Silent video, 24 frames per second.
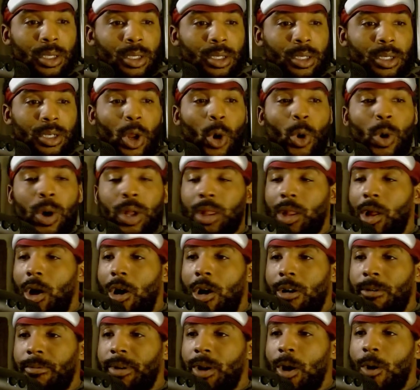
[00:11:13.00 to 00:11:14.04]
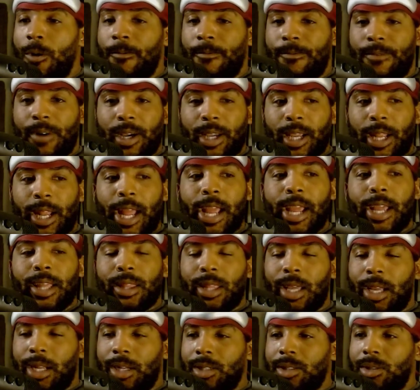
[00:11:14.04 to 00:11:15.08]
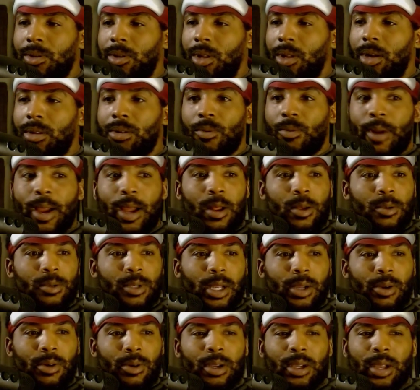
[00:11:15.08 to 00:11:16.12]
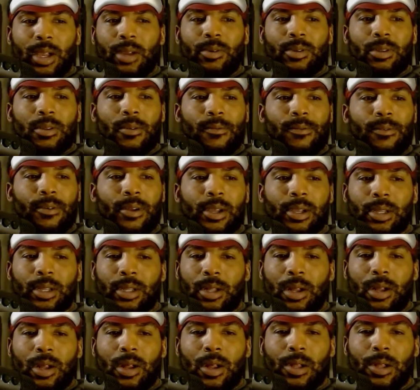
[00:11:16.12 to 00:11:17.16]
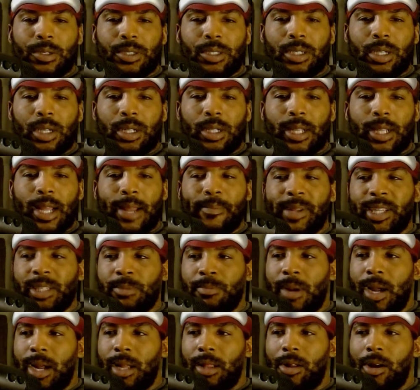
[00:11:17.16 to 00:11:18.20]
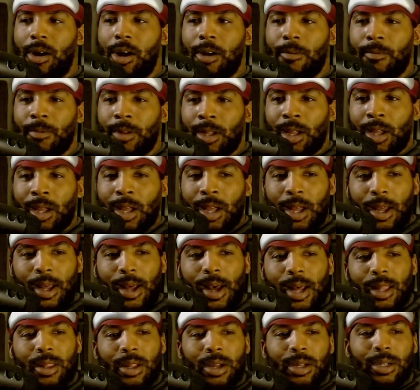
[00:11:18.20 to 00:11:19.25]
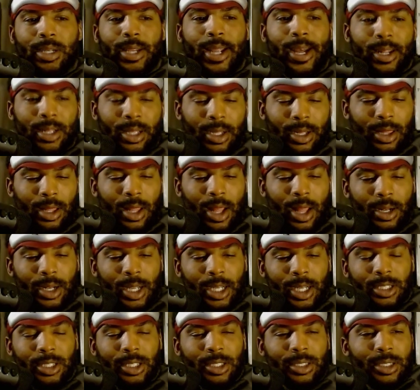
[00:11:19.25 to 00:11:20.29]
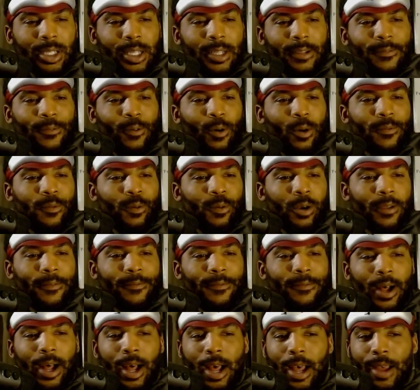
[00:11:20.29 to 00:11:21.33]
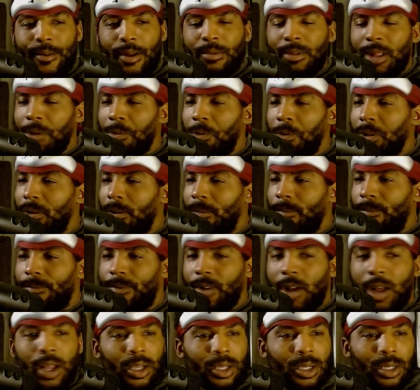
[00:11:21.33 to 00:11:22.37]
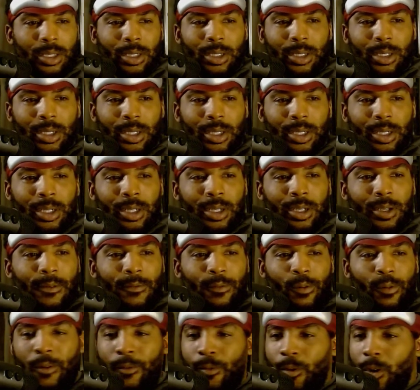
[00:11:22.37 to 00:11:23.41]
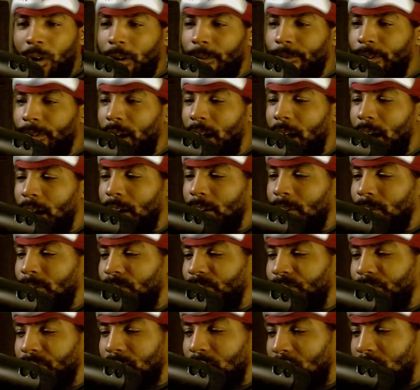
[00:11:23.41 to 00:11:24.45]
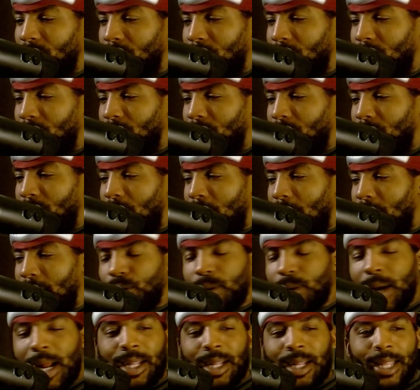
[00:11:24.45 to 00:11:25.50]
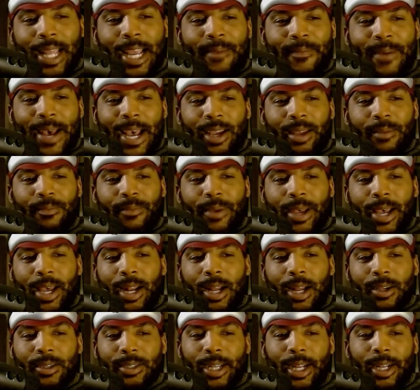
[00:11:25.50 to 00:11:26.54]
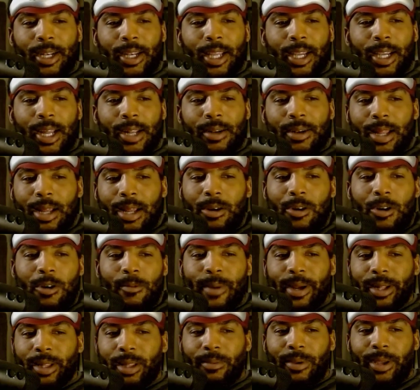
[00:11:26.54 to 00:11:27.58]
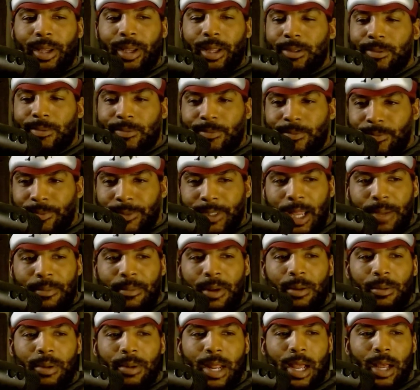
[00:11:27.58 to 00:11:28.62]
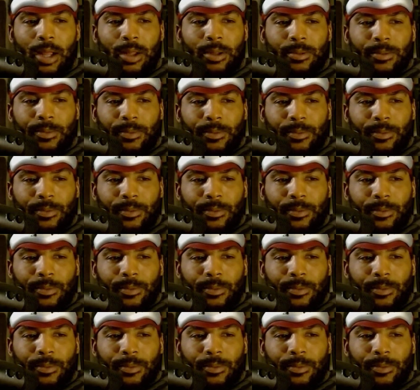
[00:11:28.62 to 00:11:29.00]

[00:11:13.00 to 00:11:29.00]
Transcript: No alarm, no fucking anything. Just looked around. I was like, okay, what the fuck? Oh, shit. Did I miss my alarm? I looked down at the clock. That shit says 4:45. I'm like, what the fuck? 4:45? I tried to lay back in bed. I was like, nigga, I'm not going back to bed. I'm up now.